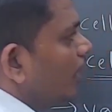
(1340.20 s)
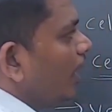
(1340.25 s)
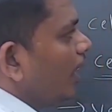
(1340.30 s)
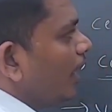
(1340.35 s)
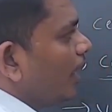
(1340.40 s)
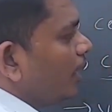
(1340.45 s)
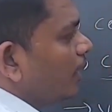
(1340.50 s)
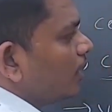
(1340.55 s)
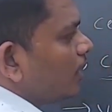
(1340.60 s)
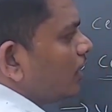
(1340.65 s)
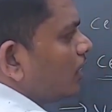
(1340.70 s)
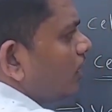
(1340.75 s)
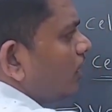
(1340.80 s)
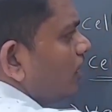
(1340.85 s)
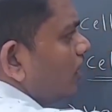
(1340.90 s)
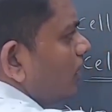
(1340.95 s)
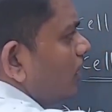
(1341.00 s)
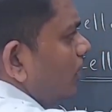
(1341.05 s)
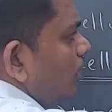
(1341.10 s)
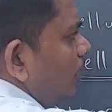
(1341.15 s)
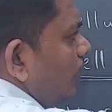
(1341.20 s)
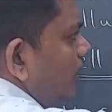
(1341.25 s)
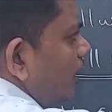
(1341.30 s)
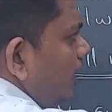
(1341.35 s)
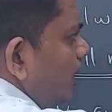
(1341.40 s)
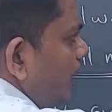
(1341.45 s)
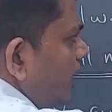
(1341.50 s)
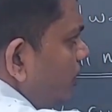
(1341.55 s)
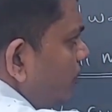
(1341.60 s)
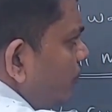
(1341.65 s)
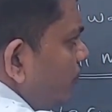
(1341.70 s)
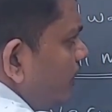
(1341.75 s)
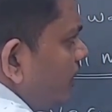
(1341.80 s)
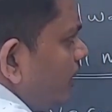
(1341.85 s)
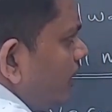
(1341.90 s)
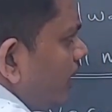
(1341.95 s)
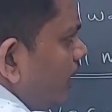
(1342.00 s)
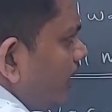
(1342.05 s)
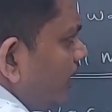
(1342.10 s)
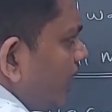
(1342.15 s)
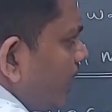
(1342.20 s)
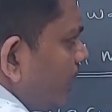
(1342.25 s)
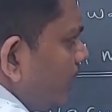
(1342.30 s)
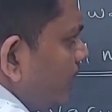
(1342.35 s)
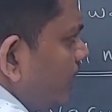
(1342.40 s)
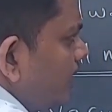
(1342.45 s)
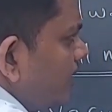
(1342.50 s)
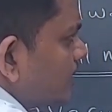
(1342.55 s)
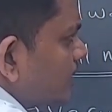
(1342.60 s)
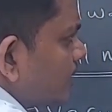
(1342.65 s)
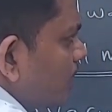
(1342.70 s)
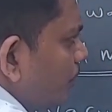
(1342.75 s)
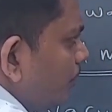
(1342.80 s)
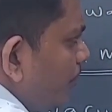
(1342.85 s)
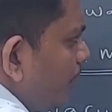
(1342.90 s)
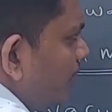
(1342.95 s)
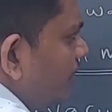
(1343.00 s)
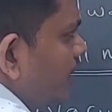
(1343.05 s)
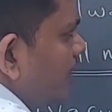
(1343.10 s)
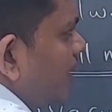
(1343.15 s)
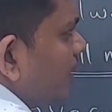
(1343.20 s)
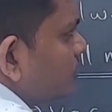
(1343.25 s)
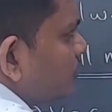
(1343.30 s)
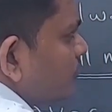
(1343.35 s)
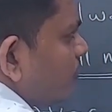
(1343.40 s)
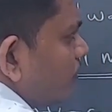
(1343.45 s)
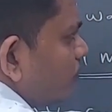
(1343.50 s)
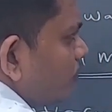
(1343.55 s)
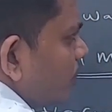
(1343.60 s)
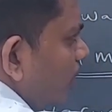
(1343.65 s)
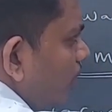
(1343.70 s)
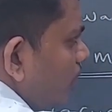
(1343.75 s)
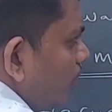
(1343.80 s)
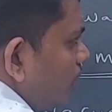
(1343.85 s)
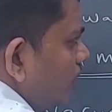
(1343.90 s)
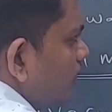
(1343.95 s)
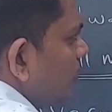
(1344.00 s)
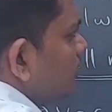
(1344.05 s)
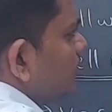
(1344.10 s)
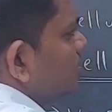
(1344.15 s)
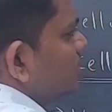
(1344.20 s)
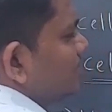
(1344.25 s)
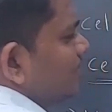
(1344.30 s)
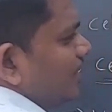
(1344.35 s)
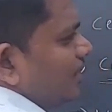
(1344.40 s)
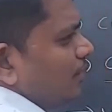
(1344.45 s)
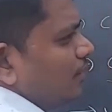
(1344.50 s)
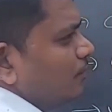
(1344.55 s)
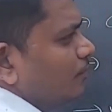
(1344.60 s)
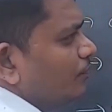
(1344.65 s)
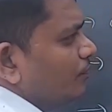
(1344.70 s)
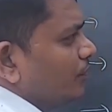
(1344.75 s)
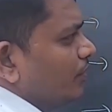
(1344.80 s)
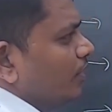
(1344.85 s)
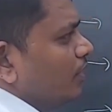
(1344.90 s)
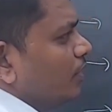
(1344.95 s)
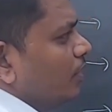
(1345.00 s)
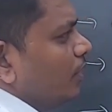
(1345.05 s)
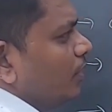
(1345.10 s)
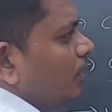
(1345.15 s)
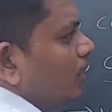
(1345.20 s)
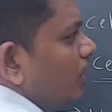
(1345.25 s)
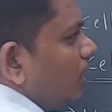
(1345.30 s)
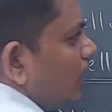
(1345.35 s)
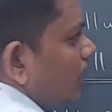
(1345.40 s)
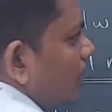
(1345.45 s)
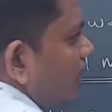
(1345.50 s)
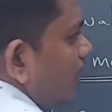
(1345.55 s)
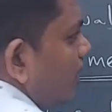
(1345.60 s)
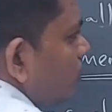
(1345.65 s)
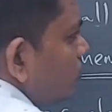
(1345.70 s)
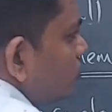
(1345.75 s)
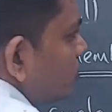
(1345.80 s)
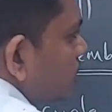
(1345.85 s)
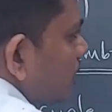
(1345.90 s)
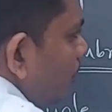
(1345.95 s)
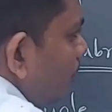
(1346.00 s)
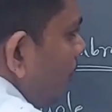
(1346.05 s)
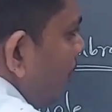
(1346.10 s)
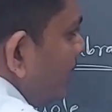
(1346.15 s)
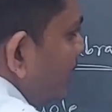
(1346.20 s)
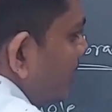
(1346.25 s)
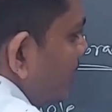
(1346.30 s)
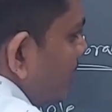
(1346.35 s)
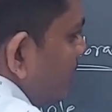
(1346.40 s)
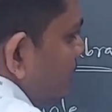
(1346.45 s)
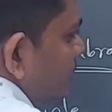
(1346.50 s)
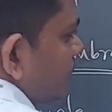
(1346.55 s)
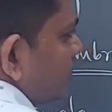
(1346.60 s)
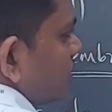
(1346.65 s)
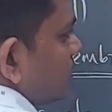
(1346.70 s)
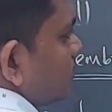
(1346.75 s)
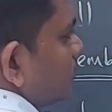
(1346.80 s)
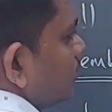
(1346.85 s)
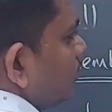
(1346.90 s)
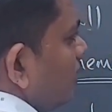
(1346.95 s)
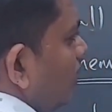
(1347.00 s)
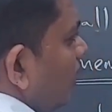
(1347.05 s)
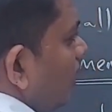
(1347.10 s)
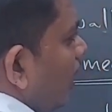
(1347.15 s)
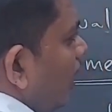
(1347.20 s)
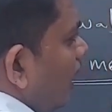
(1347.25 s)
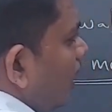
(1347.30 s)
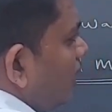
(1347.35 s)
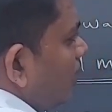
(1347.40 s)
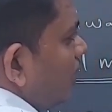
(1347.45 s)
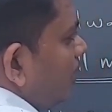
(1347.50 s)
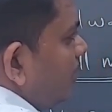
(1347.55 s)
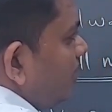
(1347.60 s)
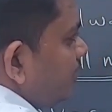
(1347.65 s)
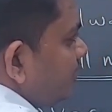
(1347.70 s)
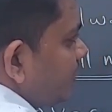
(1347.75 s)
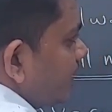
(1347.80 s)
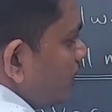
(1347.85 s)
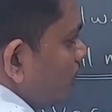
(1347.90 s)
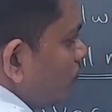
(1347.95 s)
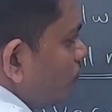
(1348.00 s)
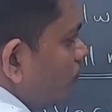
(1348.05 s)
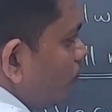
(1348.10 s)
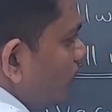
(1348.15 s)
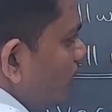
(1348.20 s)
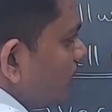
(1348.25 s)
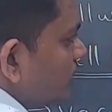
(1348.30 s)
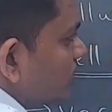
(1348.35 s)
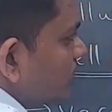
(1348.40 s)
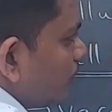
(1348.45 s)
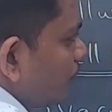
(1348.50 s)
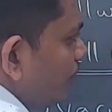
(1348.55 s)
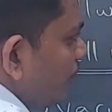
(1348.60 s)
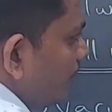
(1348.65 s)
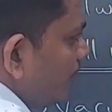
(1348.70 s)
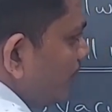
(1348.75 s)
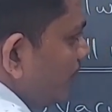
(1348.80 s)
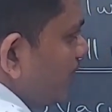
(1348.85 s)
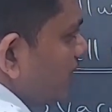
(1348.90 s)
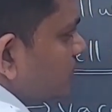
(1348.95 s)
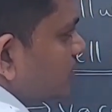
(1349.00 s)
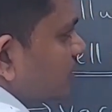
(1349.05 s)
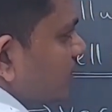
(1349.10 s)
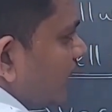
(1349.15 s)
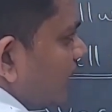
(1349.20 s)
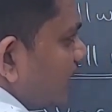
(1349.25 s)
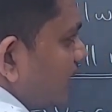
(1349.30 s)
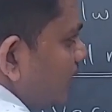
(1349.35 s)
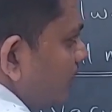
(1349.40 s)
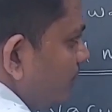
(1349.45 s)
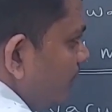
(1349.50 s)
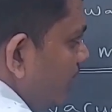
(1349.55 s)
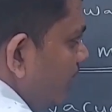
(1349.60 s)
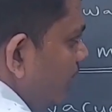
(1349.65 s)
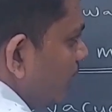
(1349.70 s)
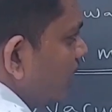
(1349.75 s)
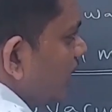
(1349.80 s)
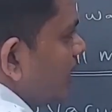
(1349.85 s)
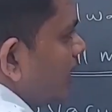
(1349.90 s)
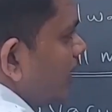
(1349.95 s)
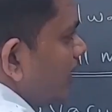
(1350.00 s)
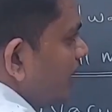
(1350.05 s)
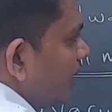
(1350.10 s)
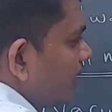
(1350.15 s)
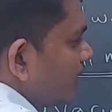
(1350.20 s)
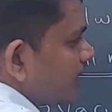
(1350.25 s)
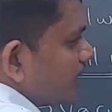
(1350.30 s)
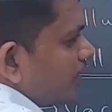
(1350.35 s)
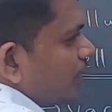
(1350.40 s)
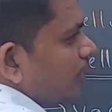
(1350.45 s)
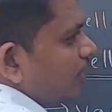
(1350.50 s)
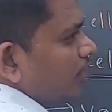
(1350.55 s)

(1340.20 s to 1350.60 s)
and it will get rid some materials from the cell. It allows some materials and it sends only some materials. Selectively it